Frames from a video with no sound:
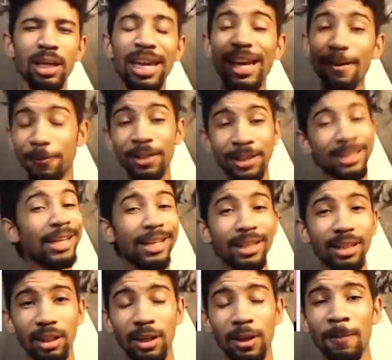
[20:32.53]
If it
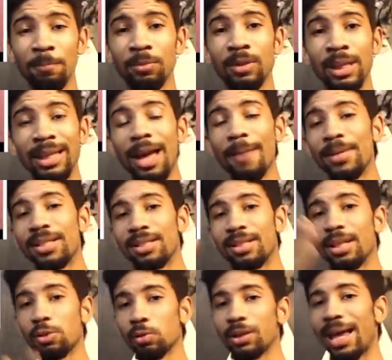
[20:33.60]
did, then that means
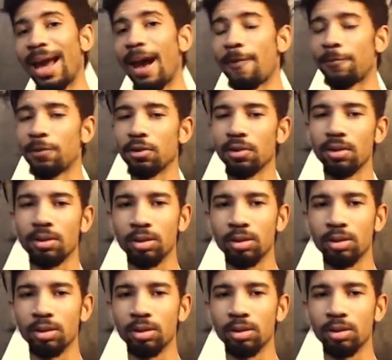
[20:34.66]
this was after